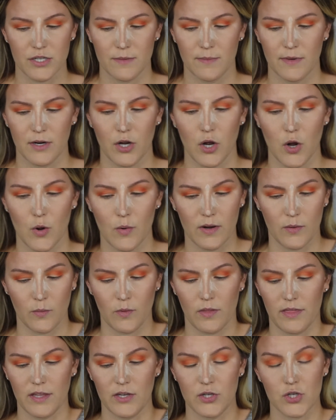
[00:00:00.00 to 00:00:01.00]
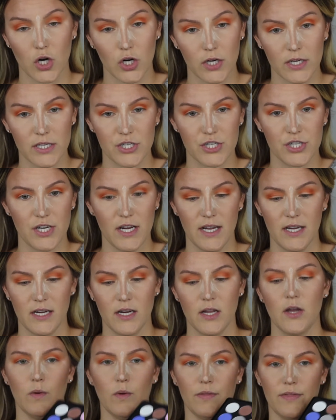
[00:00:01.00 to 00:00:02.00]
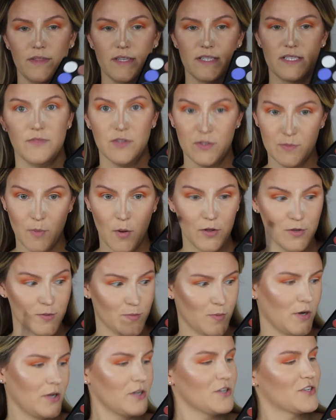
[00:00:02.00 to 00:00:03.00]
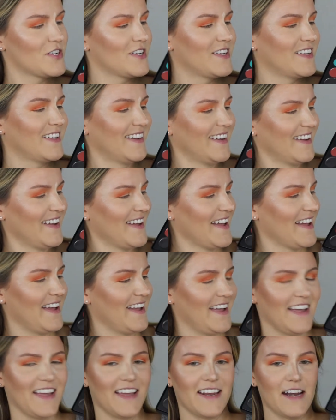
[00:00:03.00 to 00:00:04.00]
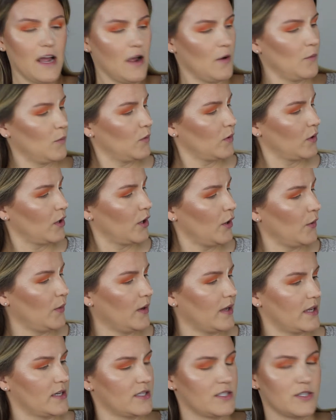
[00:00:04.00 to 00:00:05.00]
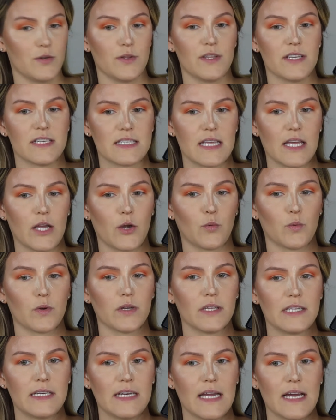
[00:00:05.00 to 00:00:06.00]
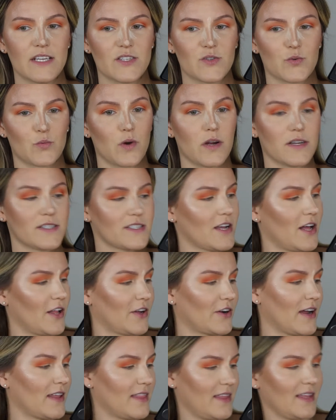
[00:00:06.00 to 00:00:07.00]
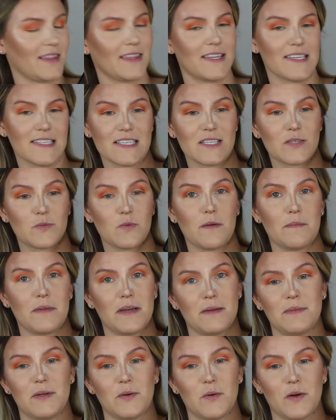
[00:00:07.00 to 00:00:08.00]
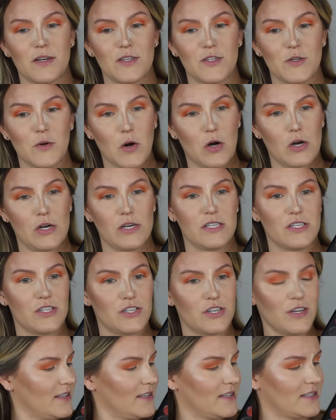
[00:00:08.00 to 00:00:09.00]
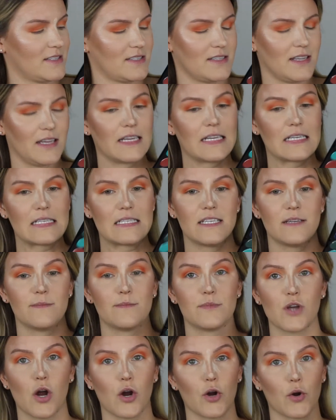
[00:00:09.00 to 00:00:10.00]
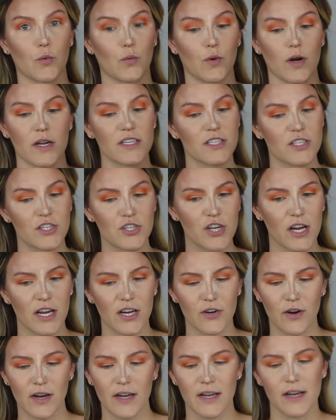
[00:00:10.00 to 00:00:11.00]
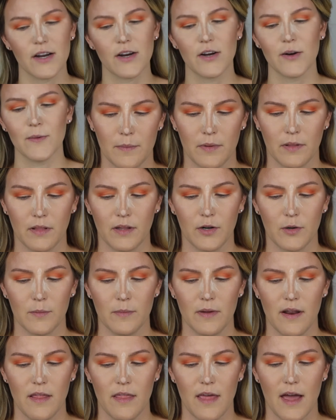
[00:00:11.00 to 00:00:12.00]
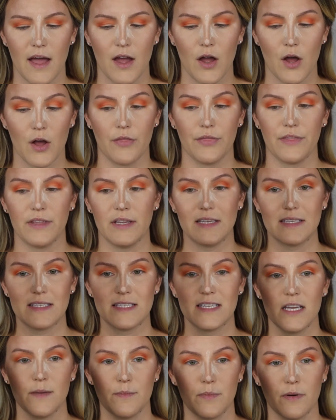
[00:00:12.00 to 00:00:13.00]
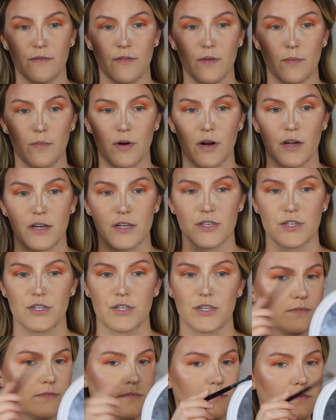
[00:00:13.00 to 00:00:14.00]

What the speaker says: I'm gonna go in with the darkest shade with the smallest brush. And I will go into this like really nice rust color. I think this is what made me want to do orange. This like deep dark rust shade right here. A little bit of that on the tip of the brush.